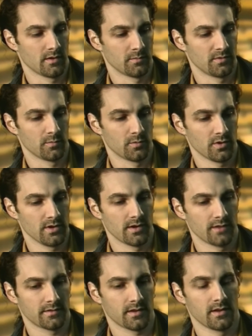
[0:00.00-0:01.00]
some pretty
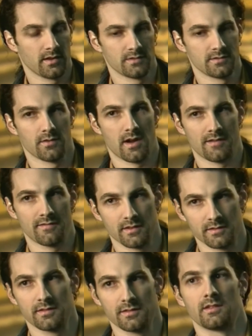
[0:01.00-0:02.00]
nice cutting-edge
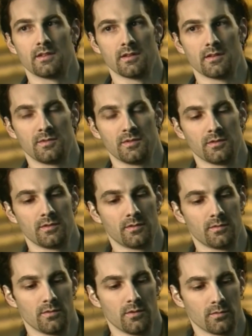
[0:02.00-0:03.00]
graphics, so there's a
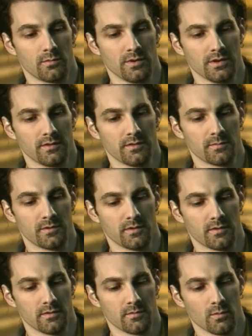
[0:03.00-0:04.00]
real realism to the
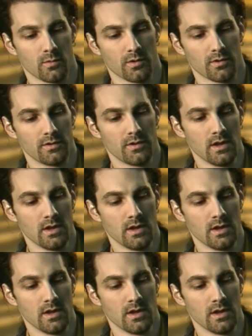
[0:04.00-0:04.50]
world.